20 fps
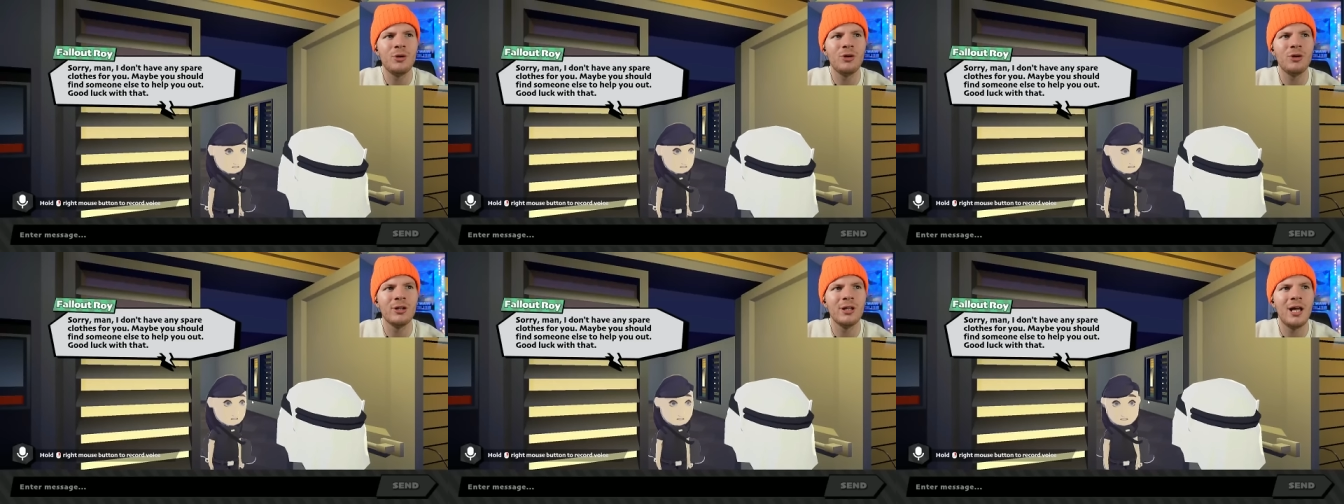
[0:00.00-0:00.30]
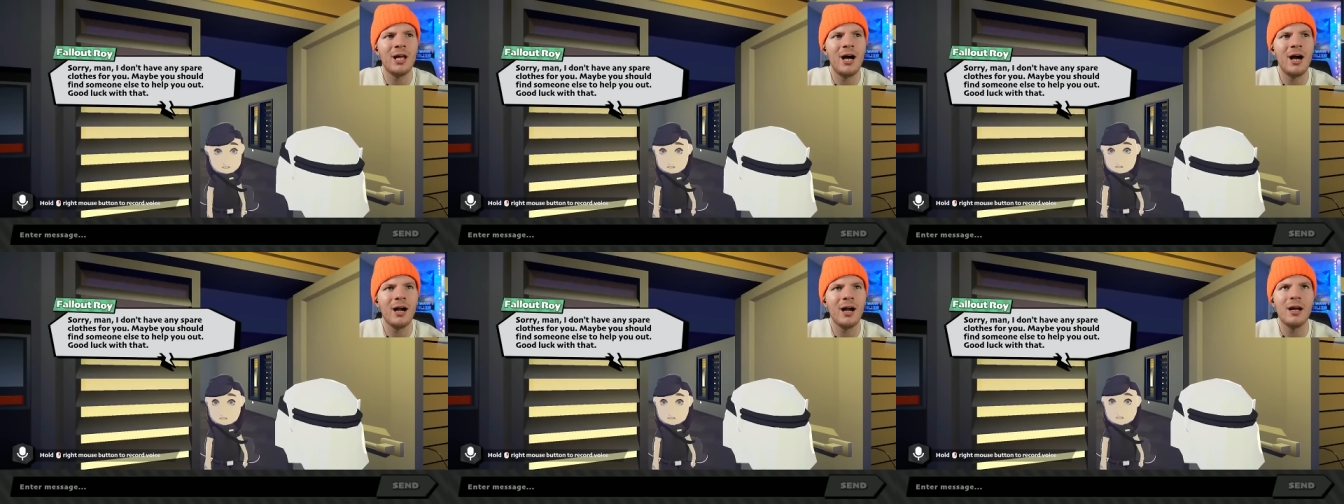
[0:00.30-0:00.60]
Good
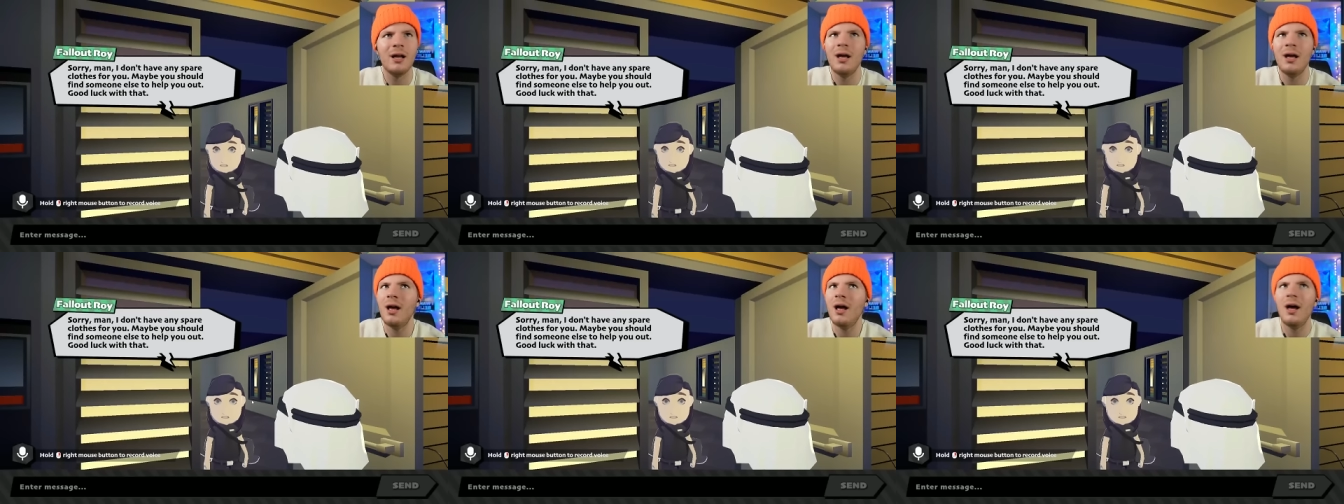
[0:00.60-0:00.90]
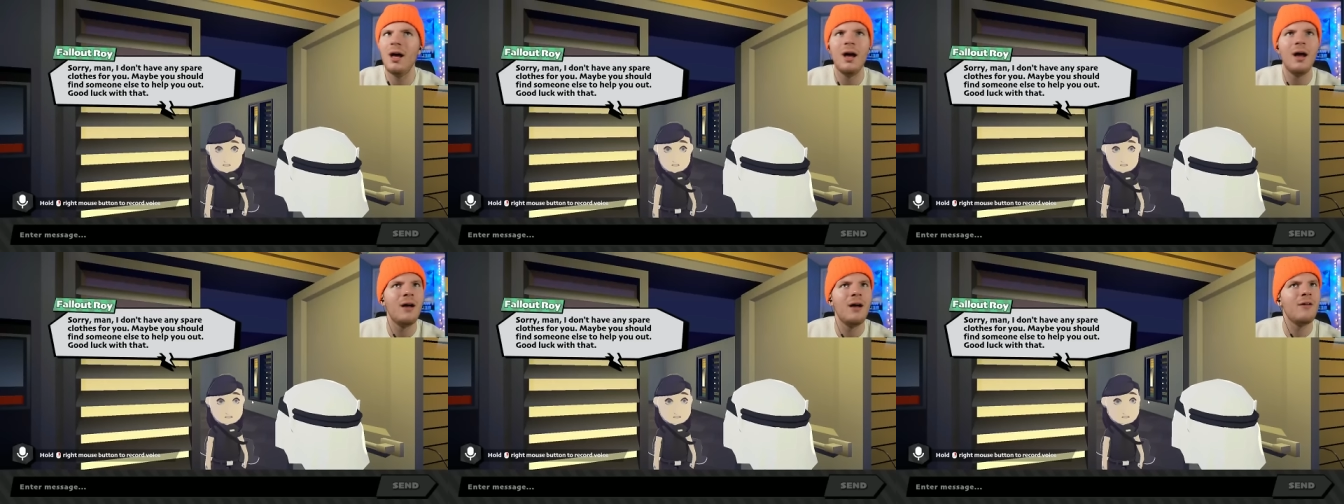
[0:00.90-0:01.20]
luck.
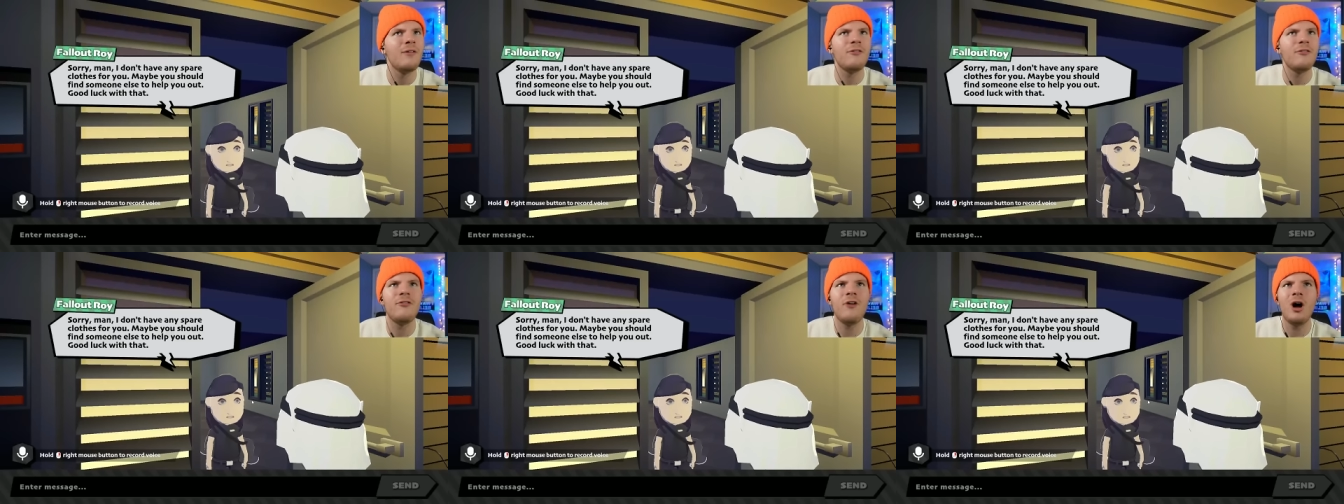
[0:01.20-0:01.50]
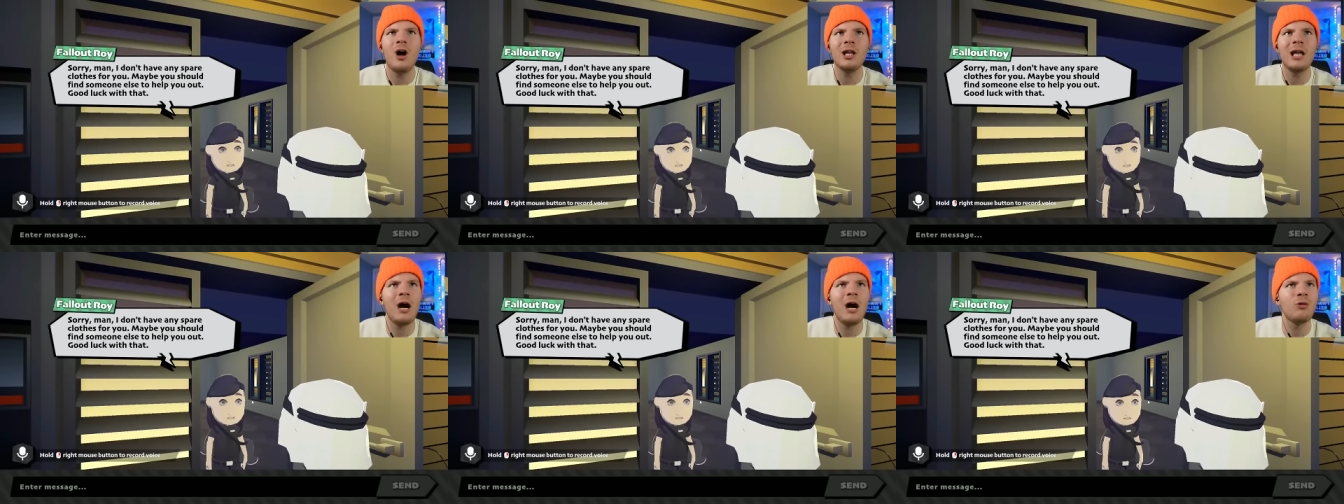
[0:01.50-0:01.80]

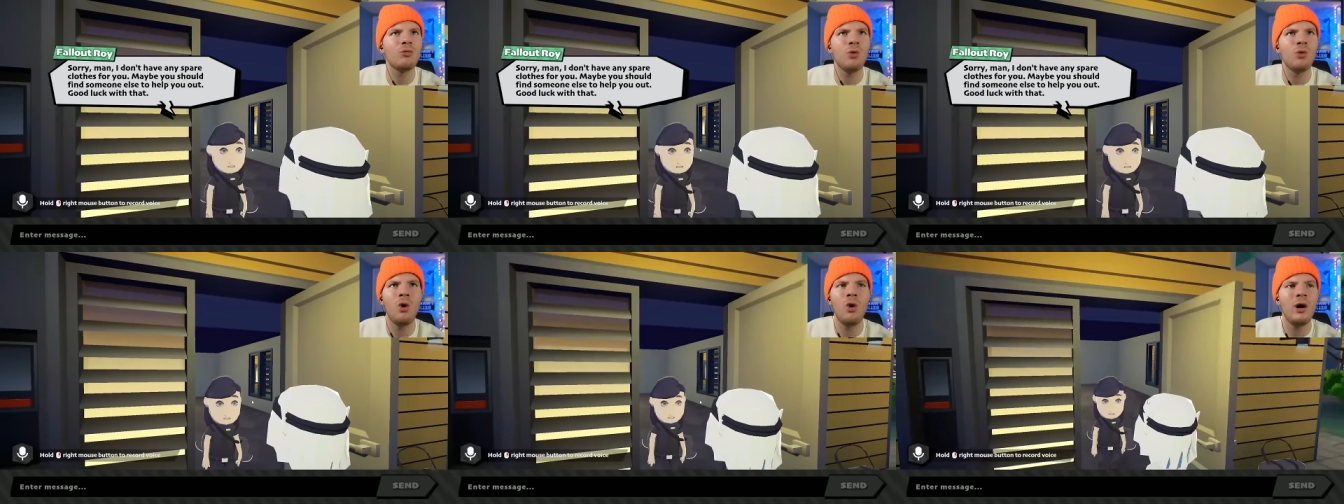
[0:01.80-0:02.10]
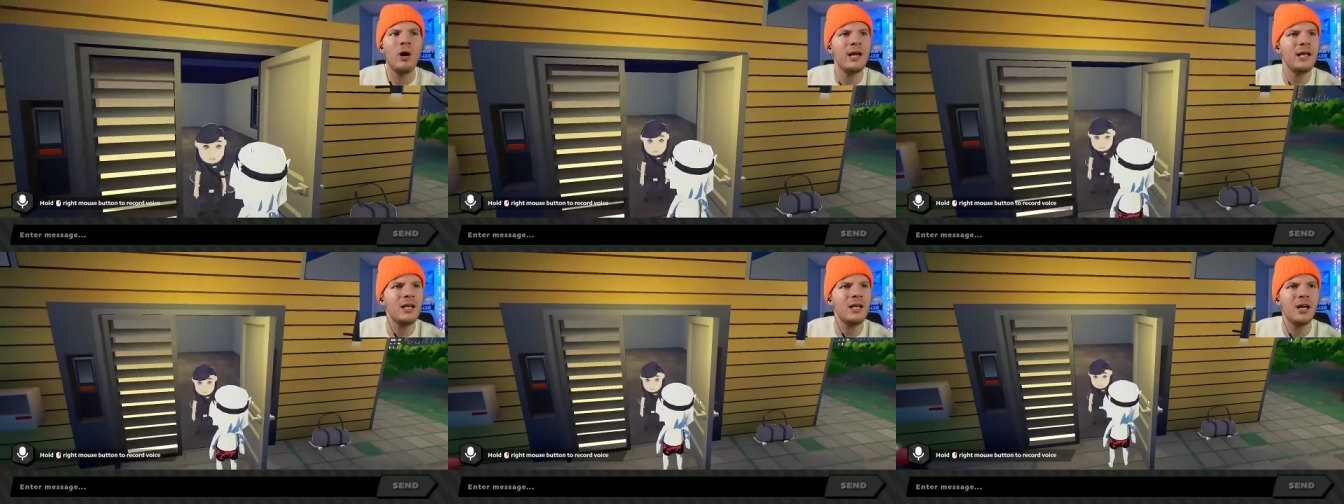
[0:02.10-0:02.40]
Fallout
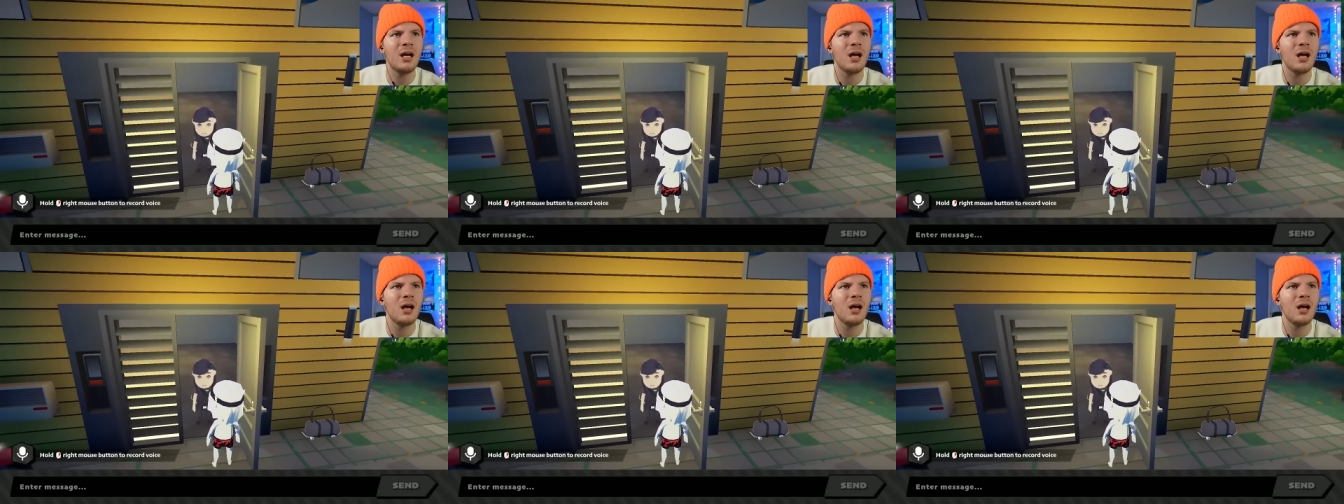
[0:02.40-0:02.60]
Roy?